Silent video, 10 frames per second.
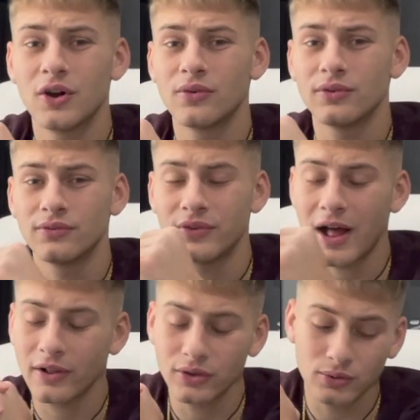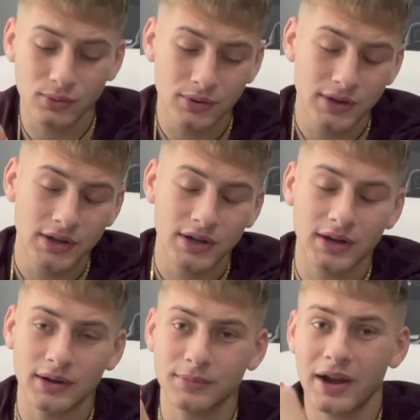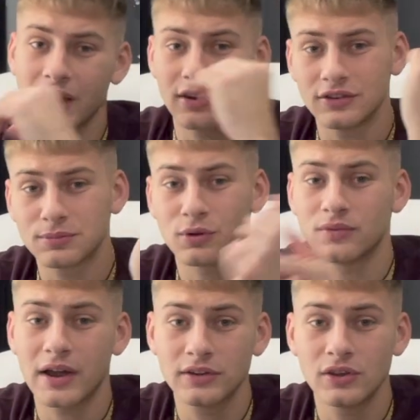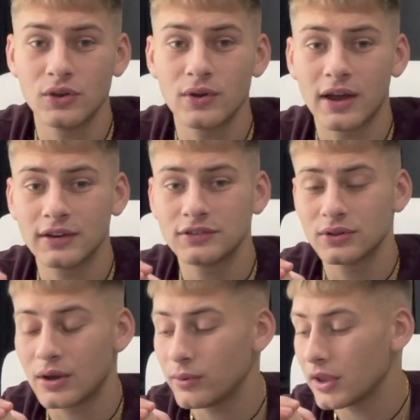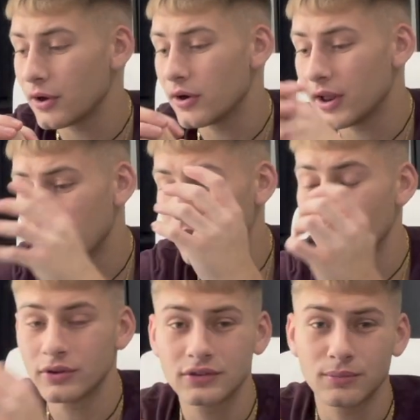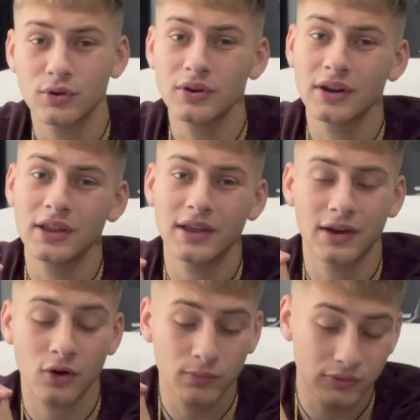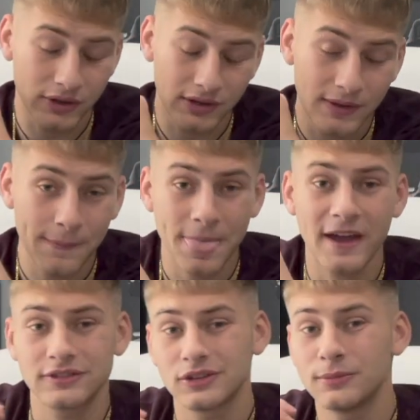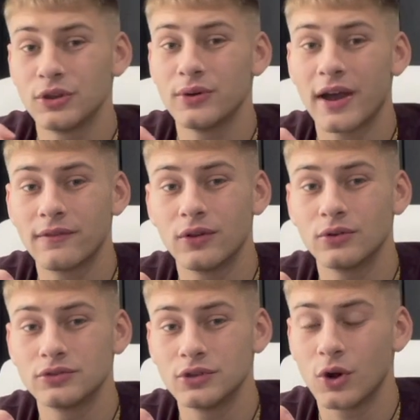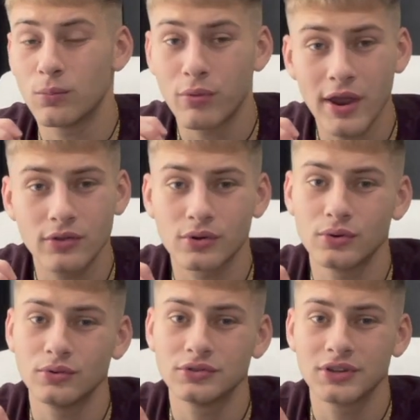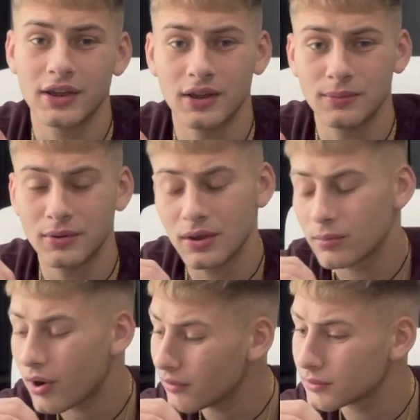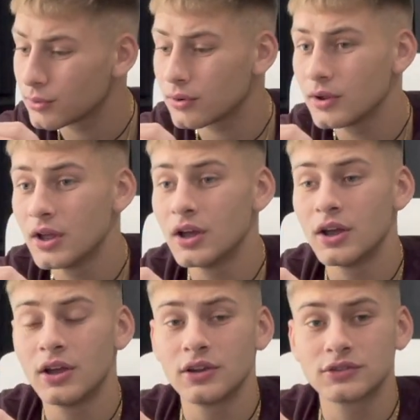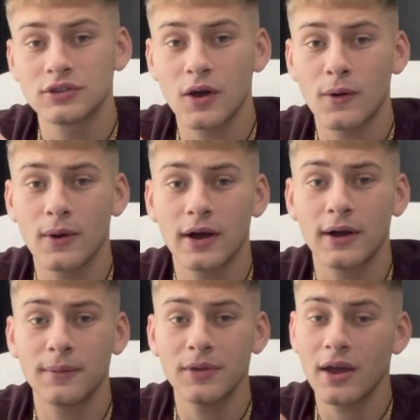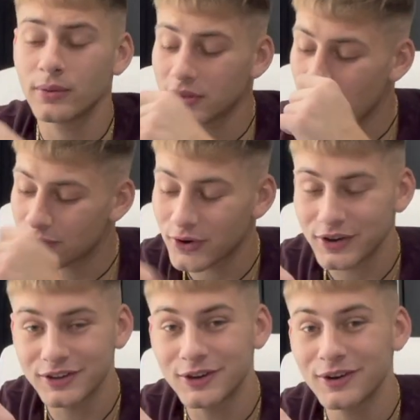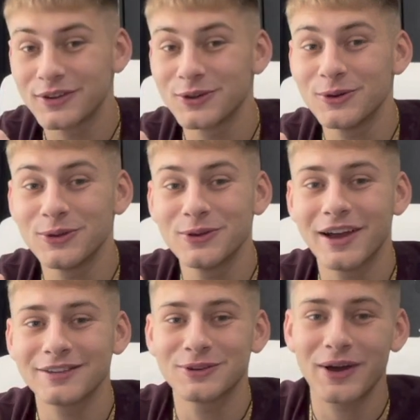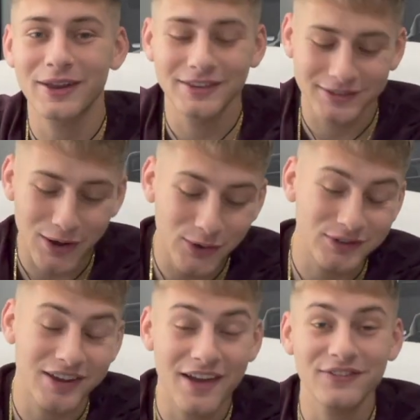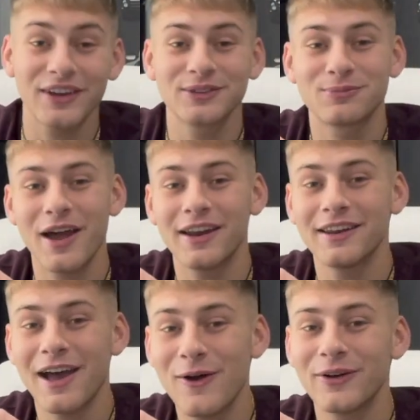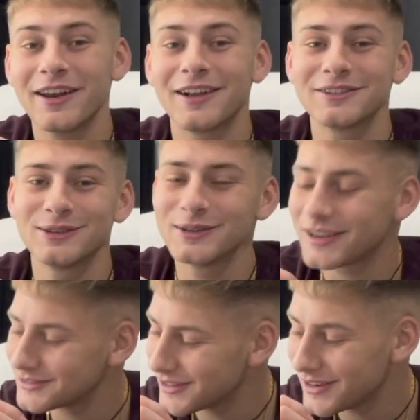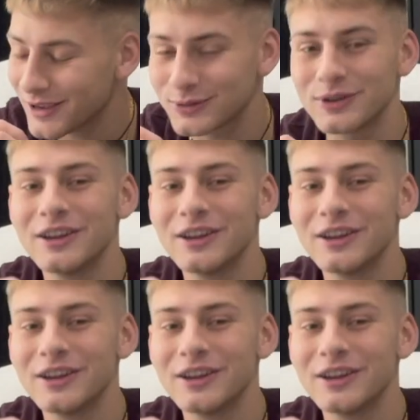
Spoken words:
value that I can just provide to you guys, so that we can go ahead and grow this community and hopefully have some of you have those, breakthroughs and being profitable. So, without further ado, you guys know how this goes. It's FX Brandon out, and I'll see you guys in the next one.